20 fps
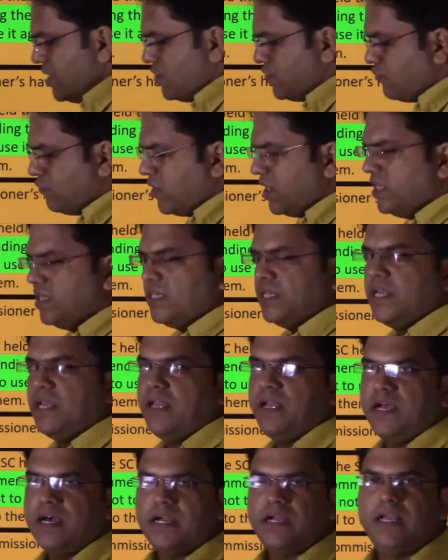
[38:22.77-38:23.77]
there is one
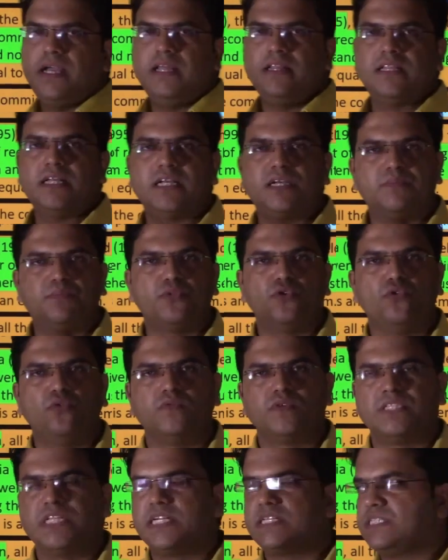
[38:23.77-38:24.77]
thing again that
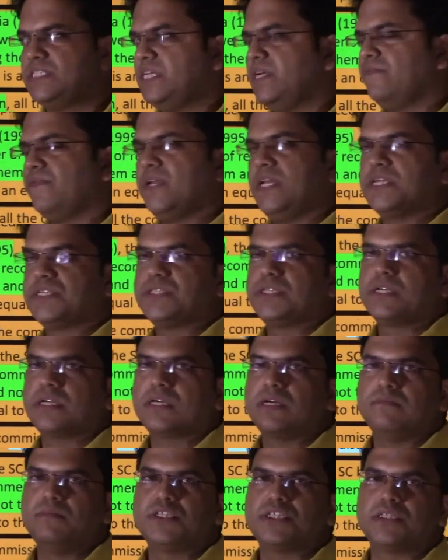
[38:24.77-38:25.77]
proves that chief election
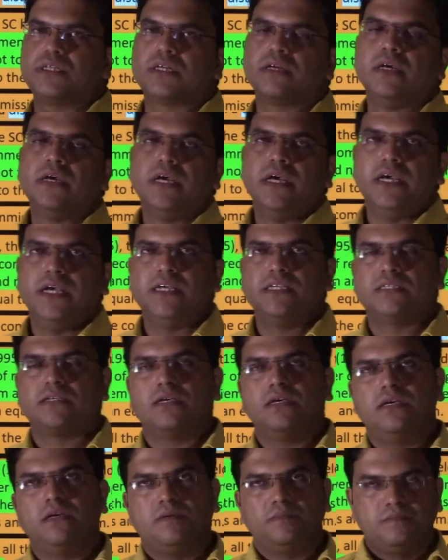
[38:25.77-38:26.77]
commissioner is
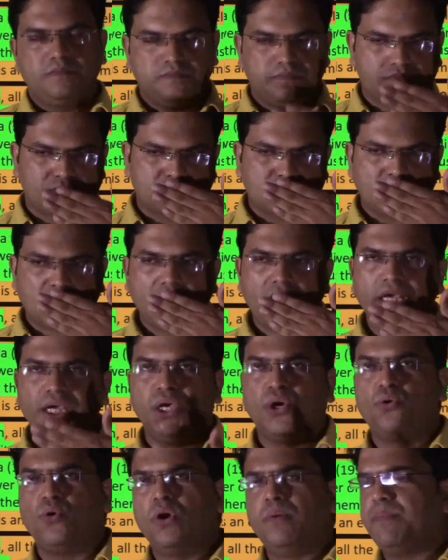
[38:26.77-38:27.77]

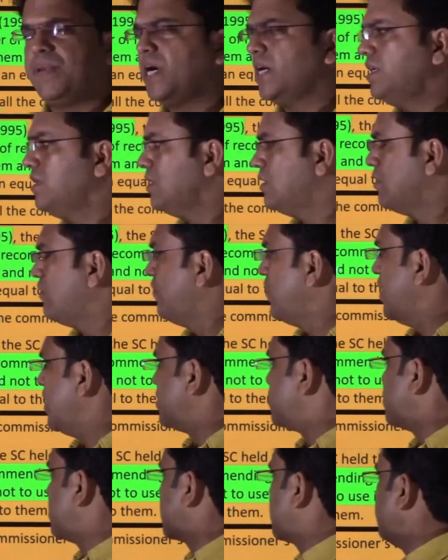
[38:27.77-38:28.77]
equal partner of
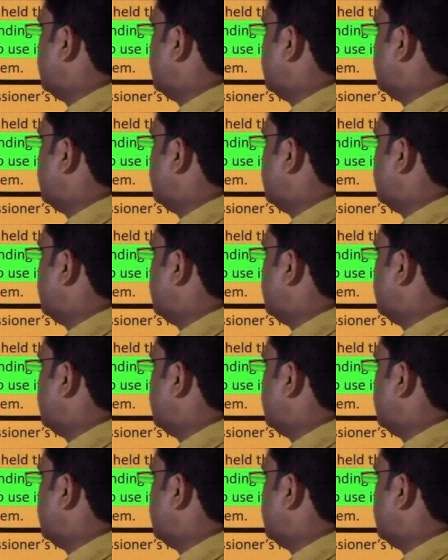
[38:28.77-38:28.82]
election